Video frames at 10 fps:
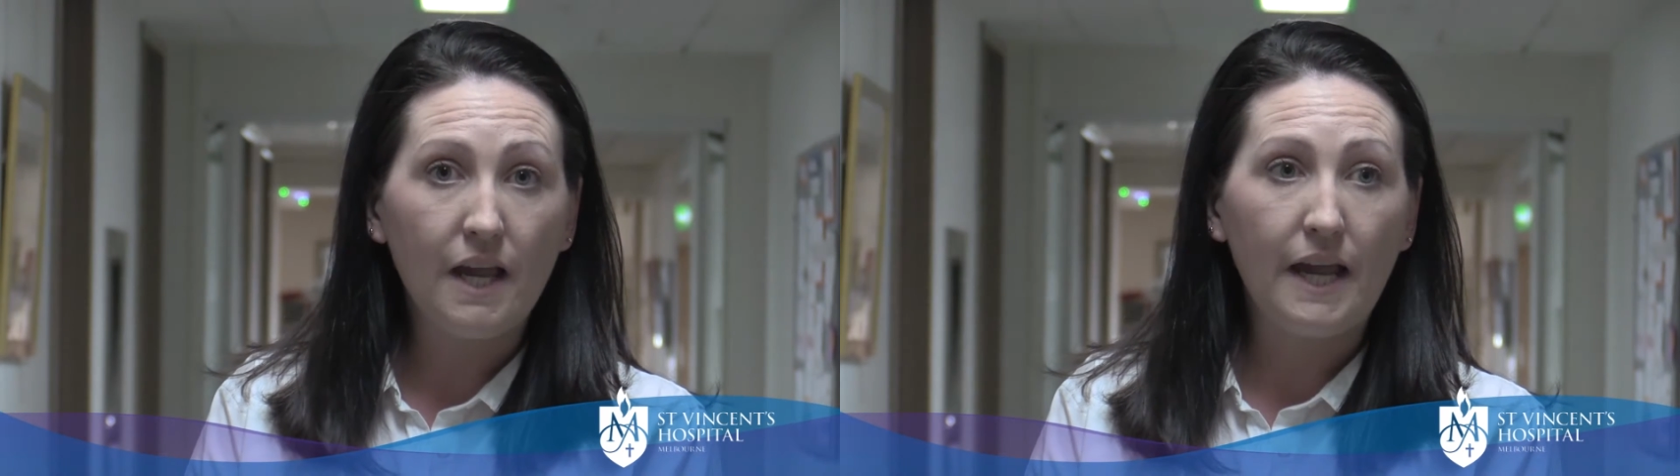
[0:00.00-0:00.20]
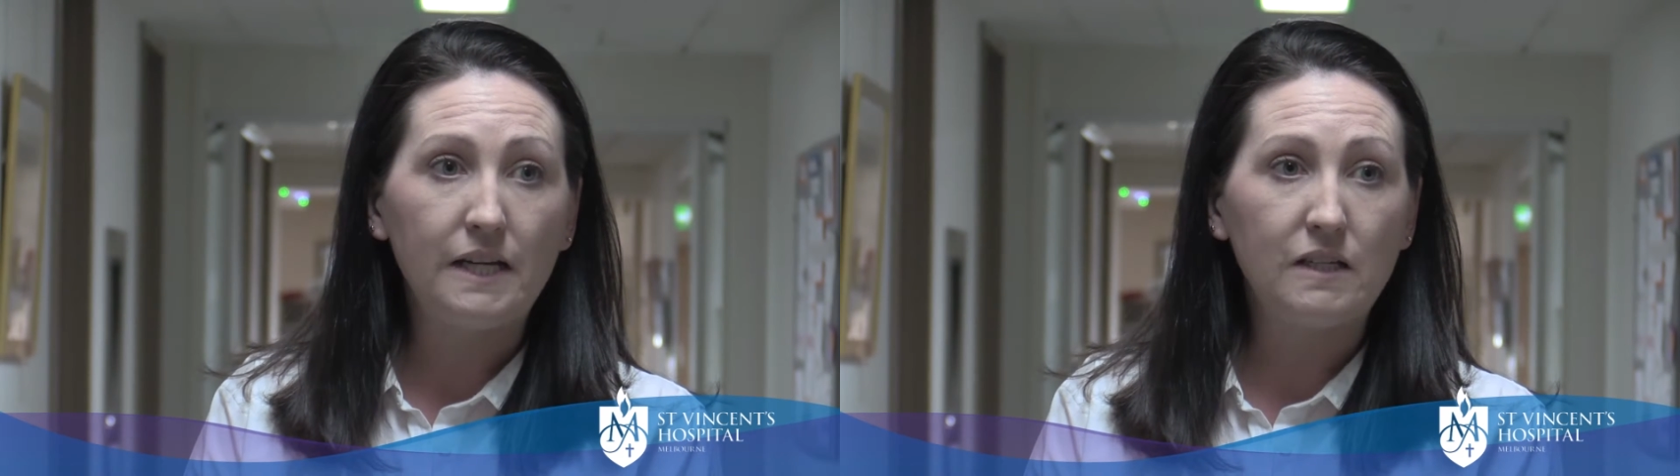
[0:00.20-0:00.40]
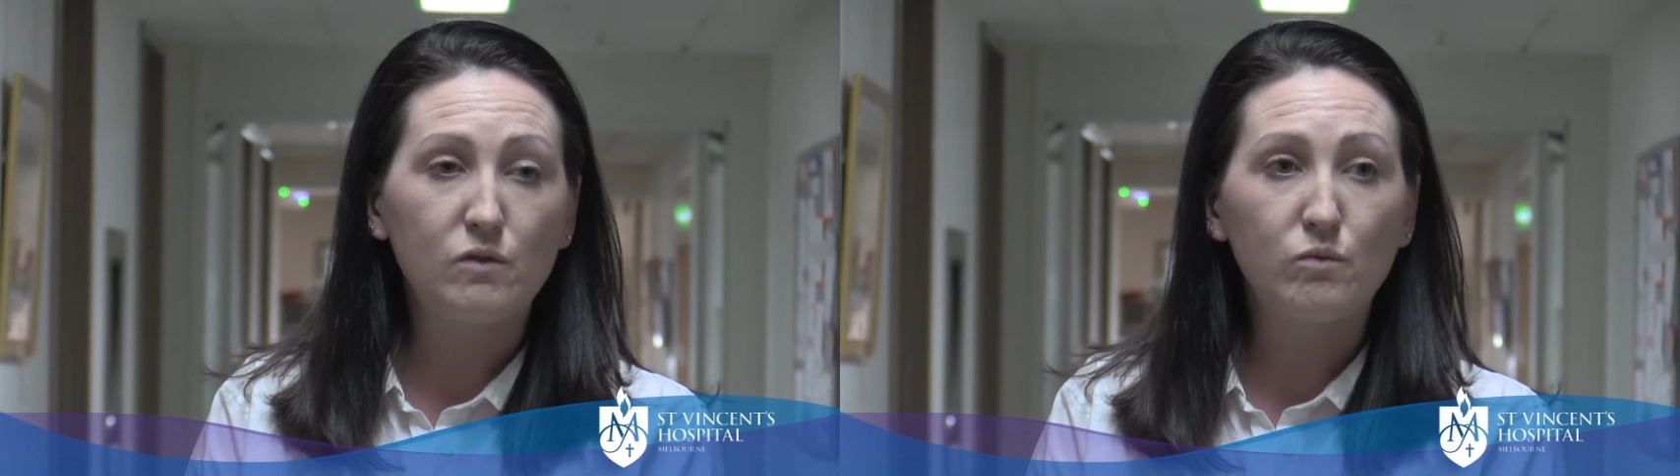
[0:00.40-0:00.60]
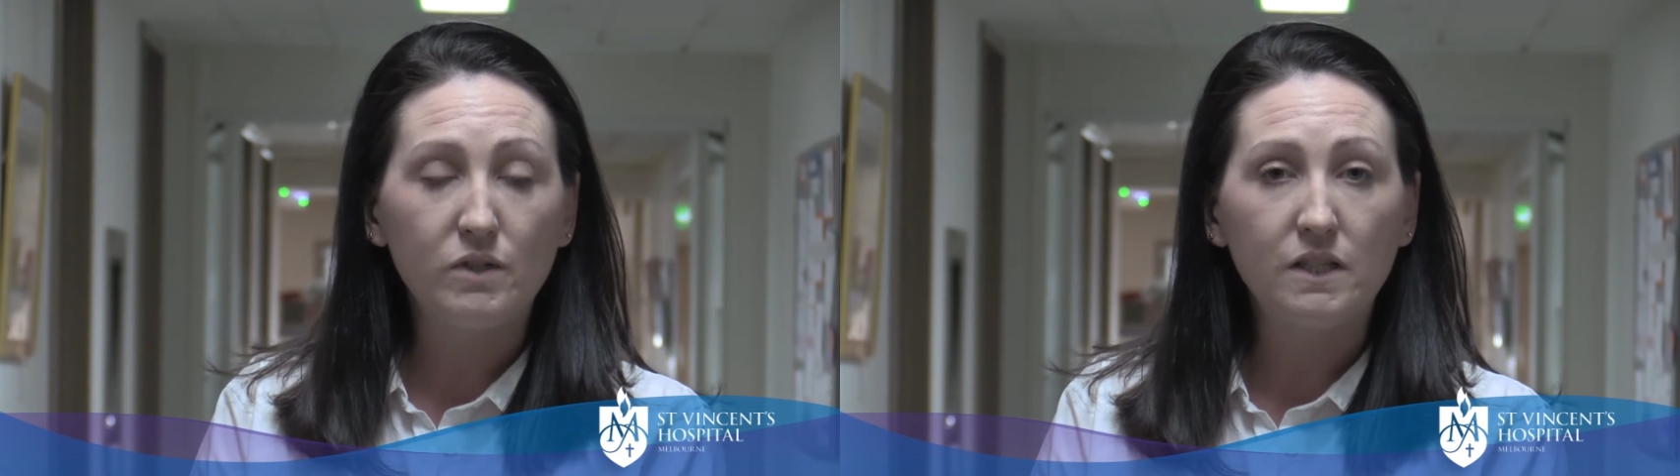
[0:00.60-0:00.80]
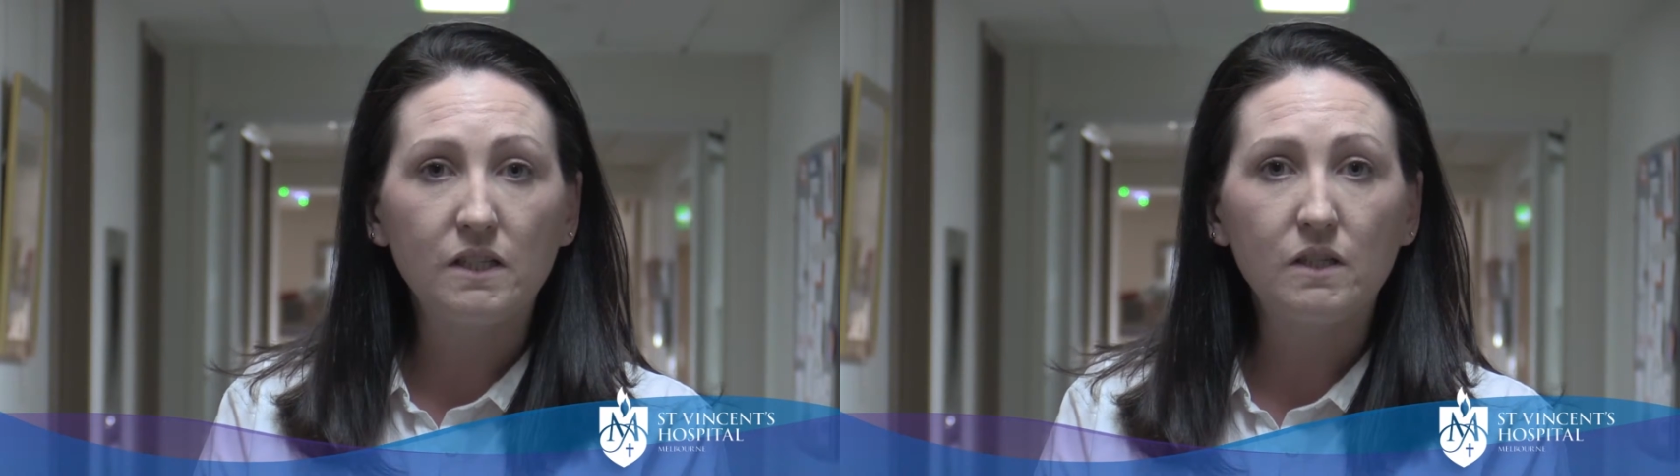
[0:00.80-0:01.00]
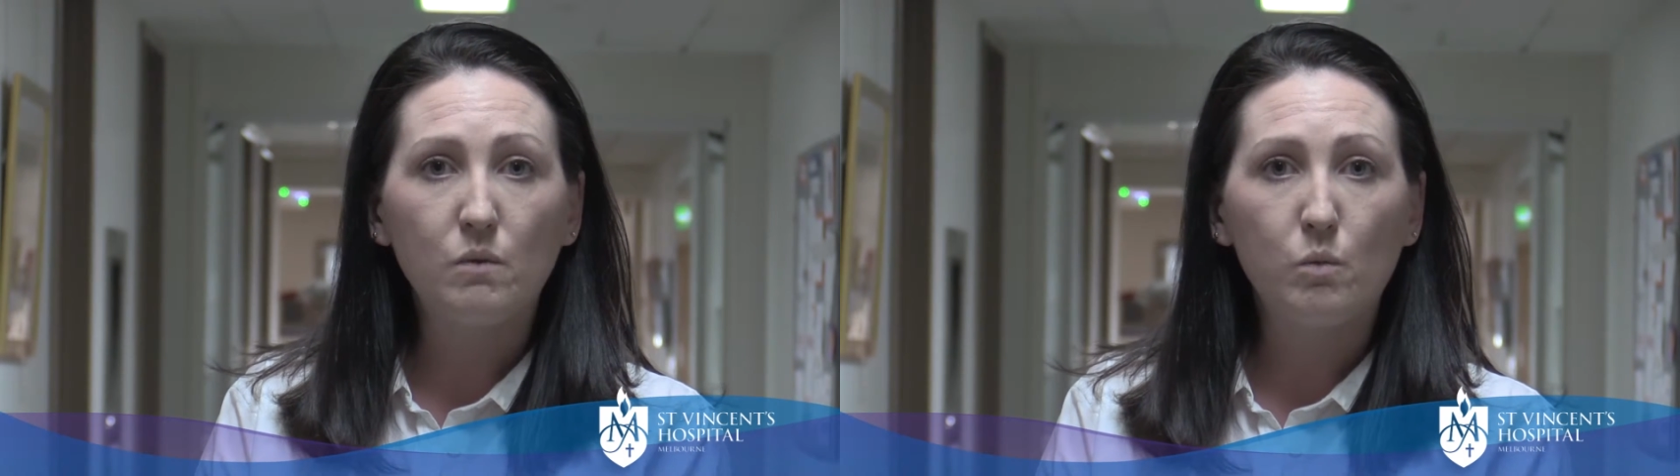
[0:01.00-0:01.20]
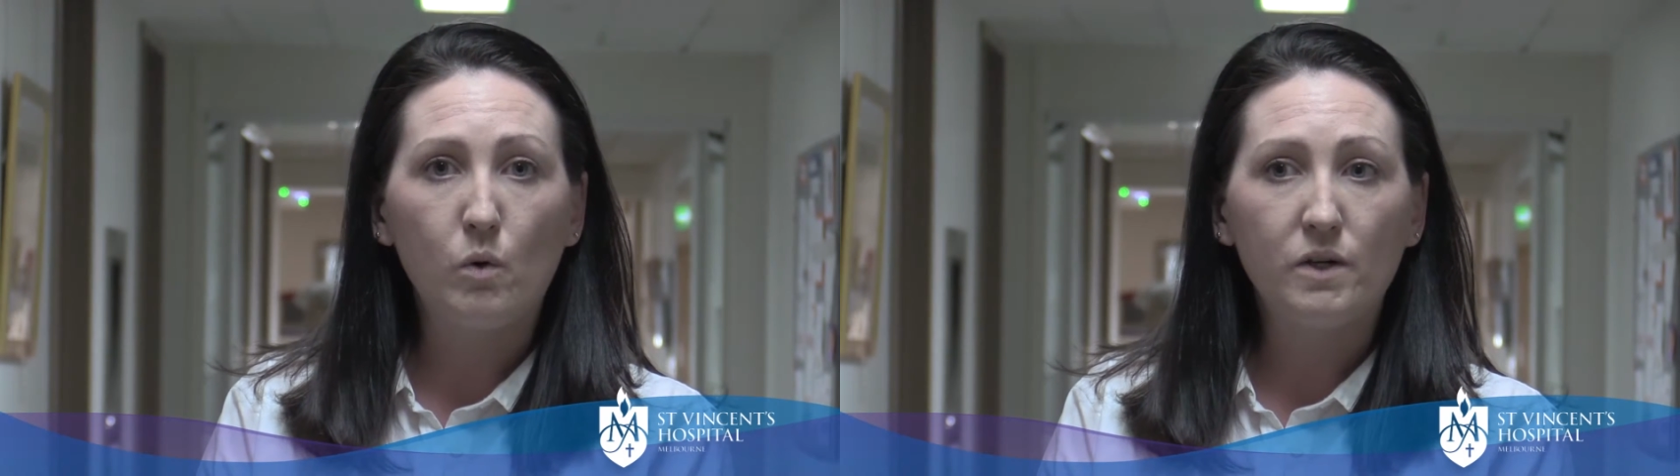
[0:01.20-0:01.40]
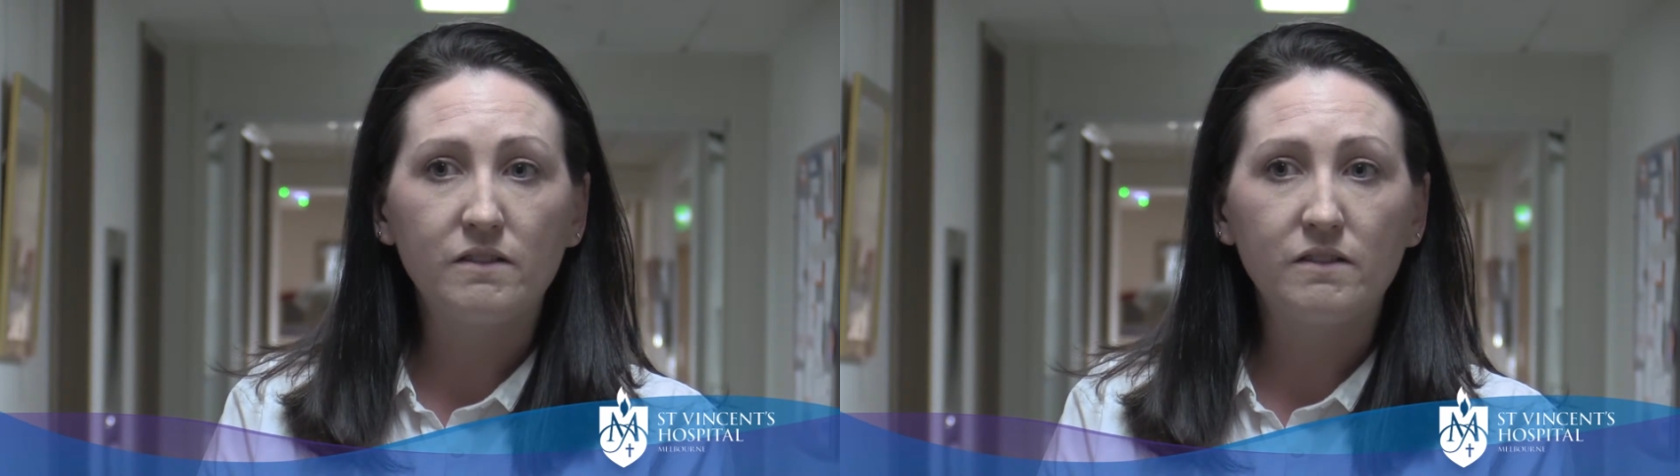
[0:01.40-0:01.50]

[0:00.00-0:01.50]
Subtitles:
and it's really what